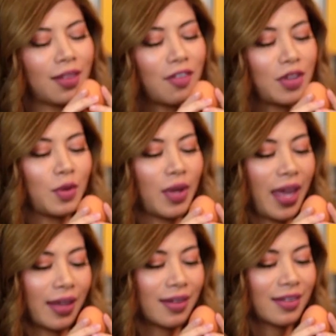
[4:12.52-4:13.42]
I love you,
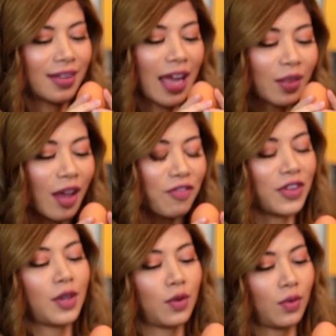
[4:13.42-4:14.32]
egg. I love
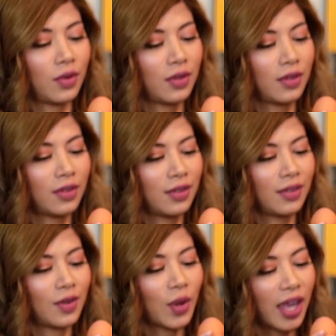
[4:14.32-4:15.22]
you.
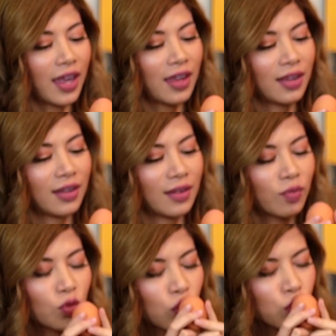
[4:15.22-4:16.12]
Okay?
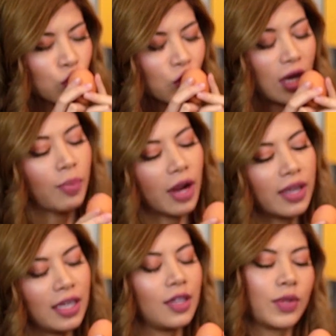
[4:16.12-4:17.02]
I'll
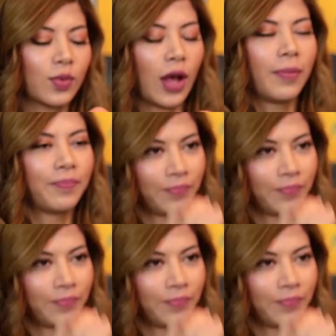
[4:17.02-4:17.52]
probably eat you as well.